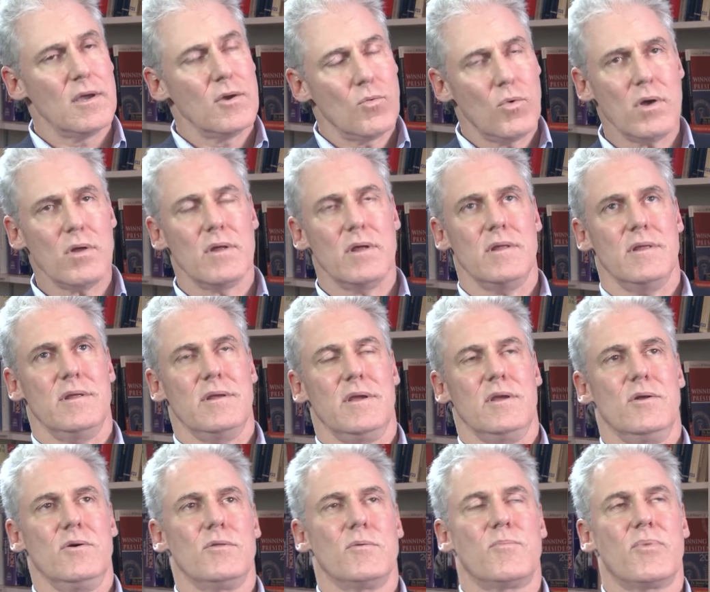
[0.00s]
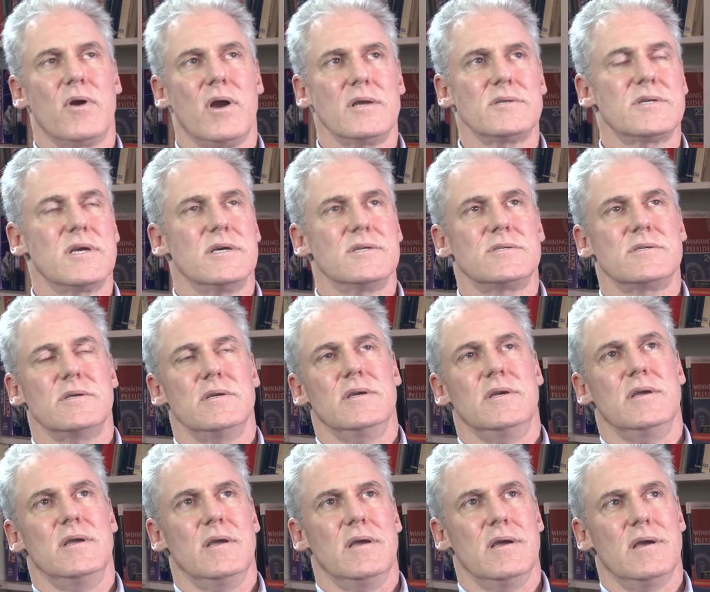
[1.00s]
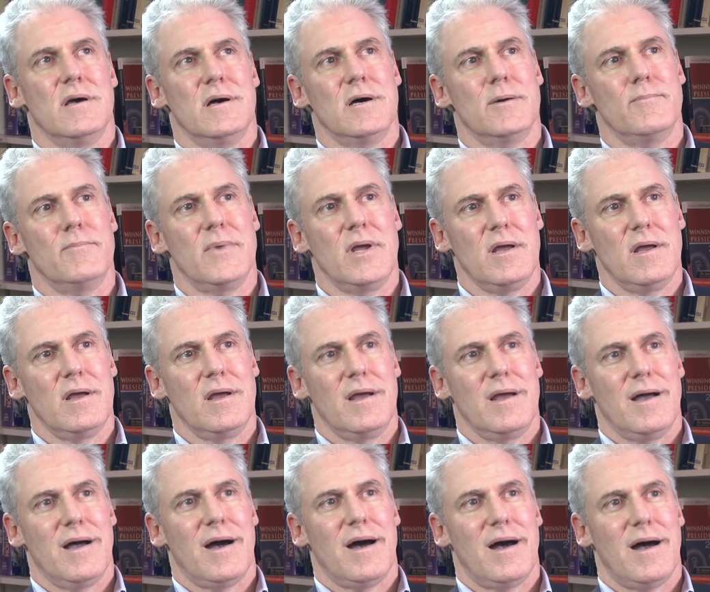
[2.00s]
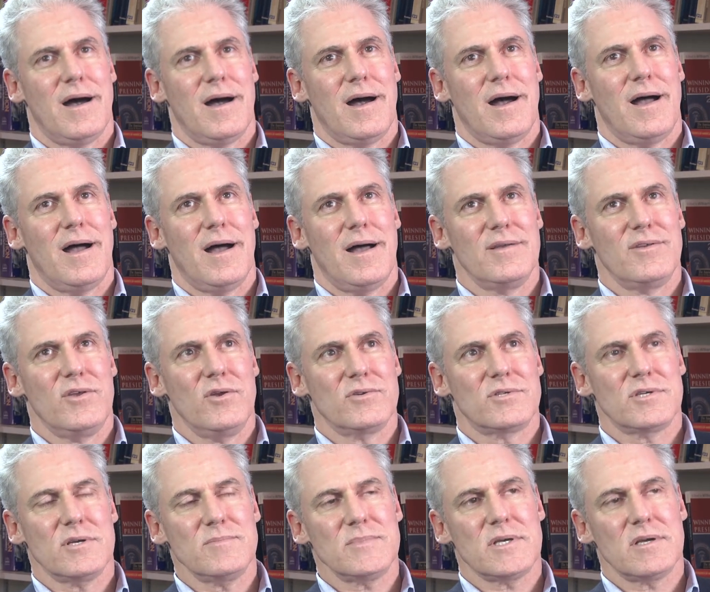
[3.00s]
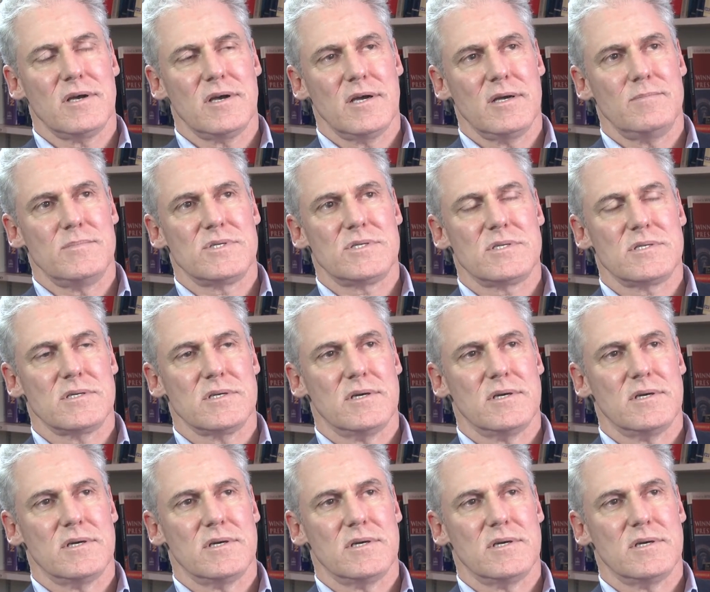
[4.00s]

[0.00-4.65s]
Well, you know, the process, you know, sometimes